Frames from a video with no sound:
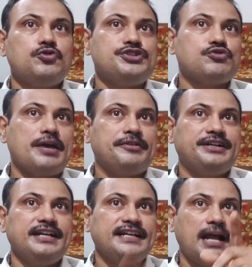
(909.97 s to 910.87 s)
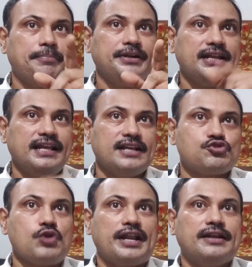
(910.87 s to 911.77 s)
which you have written capital
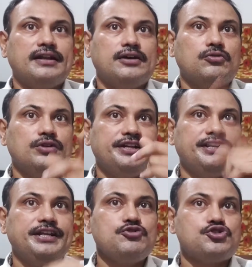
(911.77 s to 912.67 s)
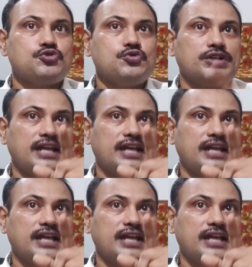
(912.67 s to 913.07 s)
X1 will reduce to